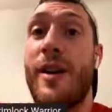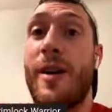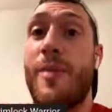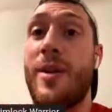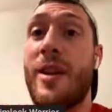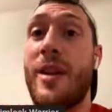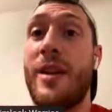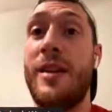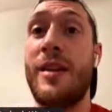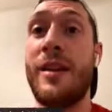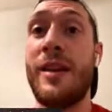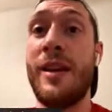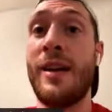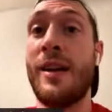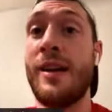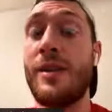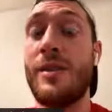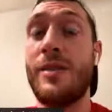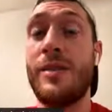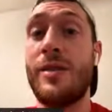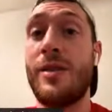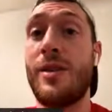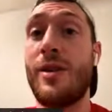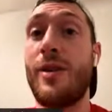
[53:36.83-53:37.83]
I mean,
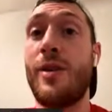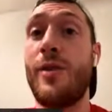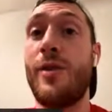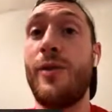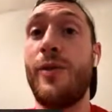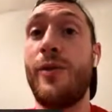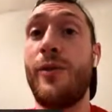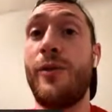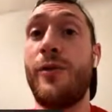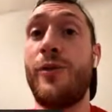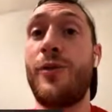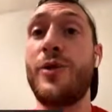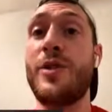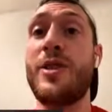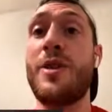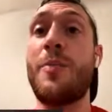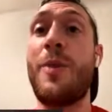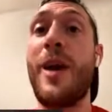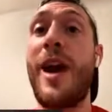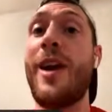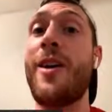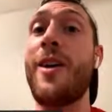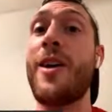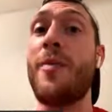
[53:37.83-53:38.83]
so to
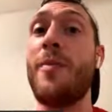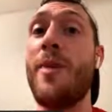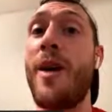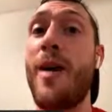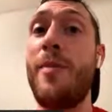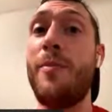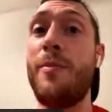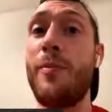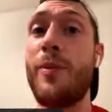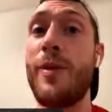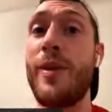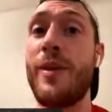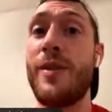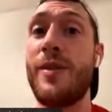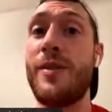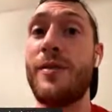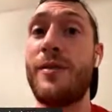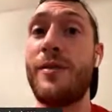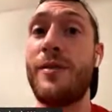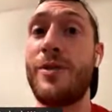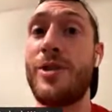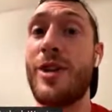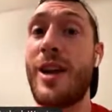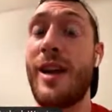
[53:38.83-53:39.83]
pair him up with
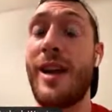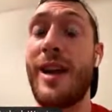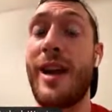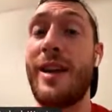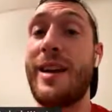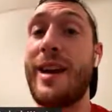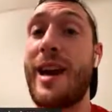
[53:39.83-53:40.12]
J.K.